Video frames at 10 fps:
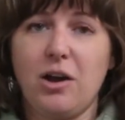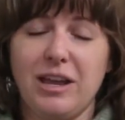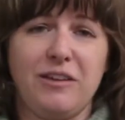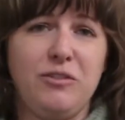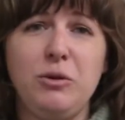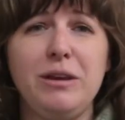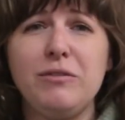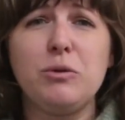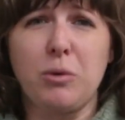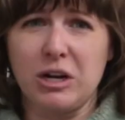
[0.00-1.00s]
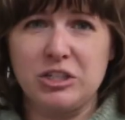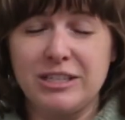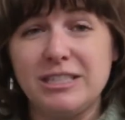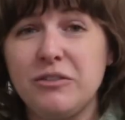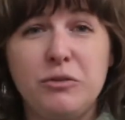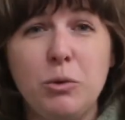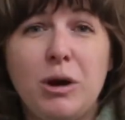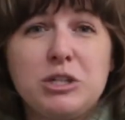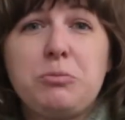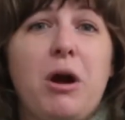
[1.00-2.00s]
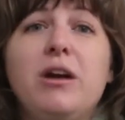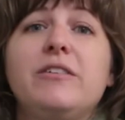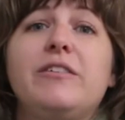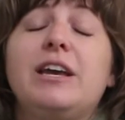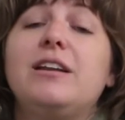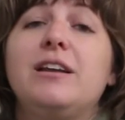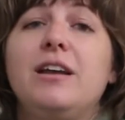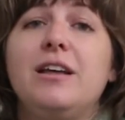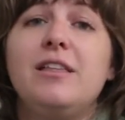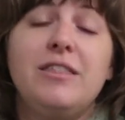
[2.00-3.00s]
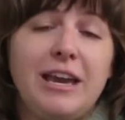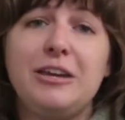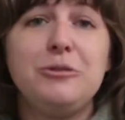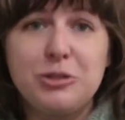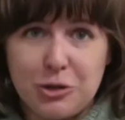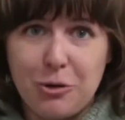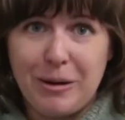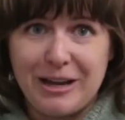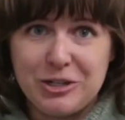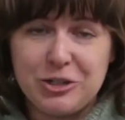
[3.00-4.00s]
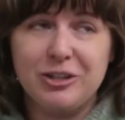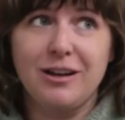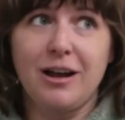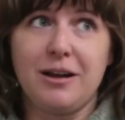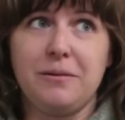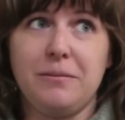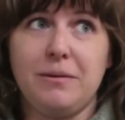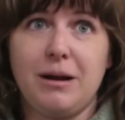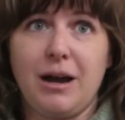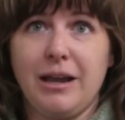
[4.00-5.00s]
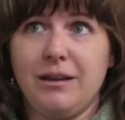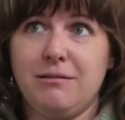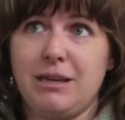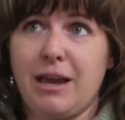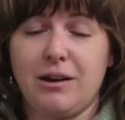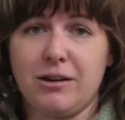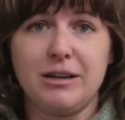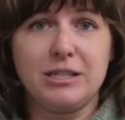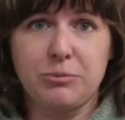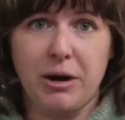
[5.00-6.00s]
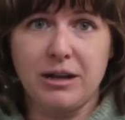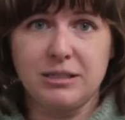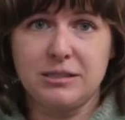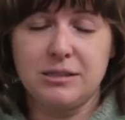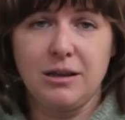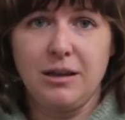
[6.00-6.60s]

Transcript: if you even watched this, if you watched part of it, thank you so much. I cannot express